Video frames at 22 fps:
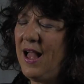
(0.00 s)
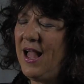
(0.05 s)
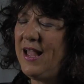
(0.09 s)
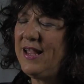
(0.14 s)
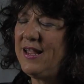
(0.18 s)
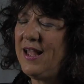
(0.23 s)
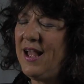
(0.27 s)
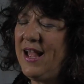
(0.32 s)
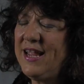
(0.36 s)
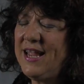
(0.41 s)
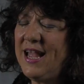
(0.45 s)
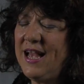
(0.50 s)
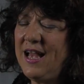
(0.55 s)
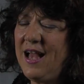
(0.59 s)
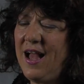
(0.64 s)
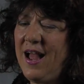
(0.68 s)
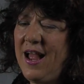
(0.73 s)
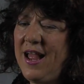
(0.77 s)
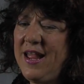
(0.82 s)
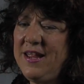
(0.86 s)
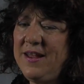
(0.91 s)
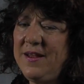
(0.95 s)
I I,
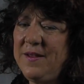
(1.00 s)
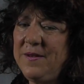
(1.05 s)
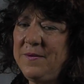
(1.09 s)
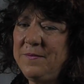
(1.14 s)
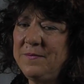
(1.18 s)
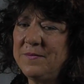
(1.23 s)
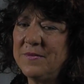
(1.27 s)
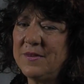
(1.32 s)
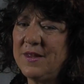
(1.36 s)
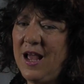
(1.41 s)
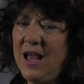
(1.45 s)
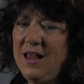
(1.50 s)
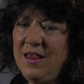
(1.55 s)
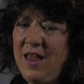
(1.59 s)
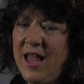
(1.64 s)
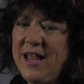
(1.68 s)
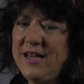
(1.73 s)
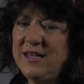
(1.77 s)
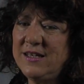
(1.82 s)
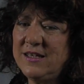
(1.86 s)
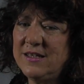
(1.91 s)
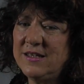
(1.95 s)
I, um, I
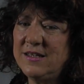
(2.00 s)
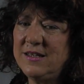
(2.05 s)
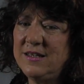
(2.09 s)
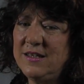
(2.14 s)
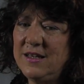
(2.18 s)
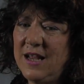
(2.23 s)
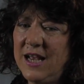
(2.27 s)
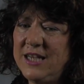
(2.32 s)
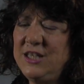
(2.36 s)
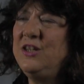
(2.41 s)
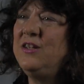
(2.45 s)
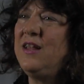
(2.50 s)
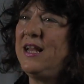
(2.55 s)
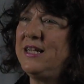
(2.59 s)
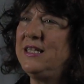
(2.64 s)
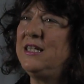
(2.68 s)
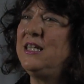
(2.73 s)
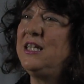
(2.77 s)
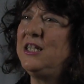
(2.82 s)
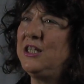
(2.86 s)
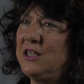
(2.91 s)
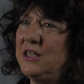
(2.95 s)
like I do
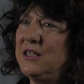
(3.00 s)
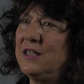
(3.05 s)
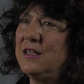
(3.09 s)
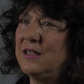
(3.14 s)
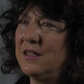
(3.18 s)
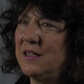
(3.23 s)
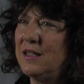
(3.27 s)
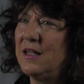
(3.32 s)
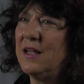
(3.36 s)
like teaching.